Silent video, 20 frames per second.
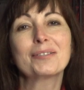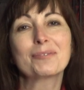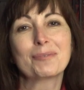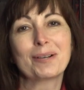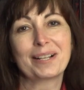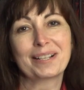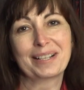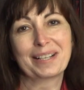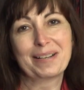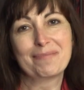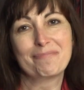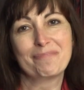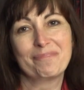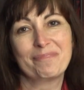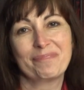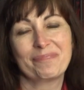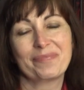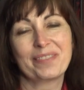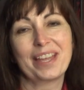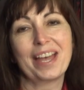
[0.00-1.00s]
welcome.
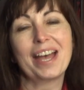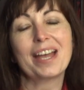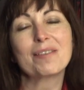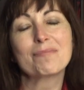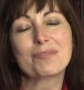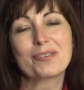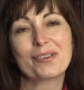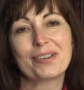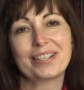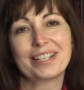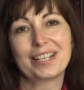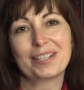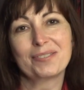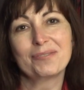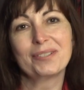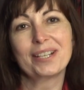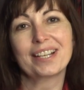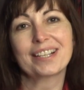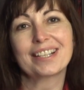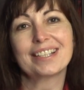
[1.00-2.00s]
I'm Joanna
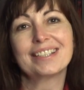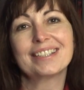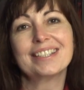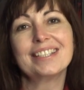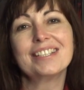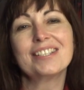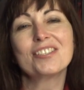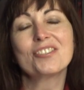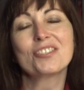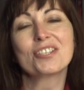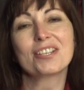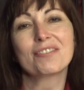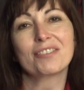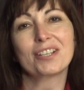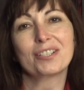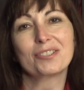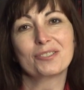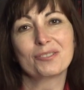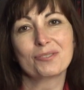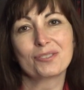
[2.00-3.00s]
Junak and this is
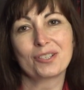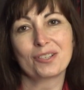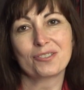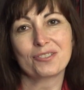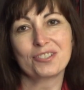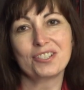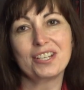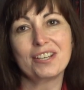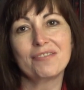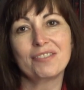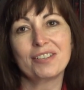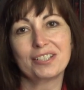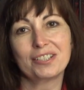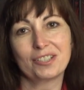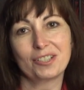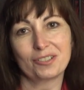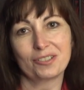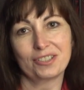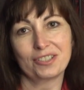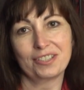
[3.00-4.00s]
GFN News on
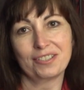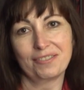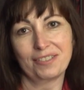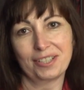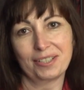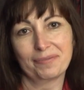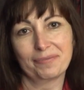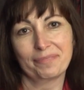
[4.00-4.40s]
GFN.tv.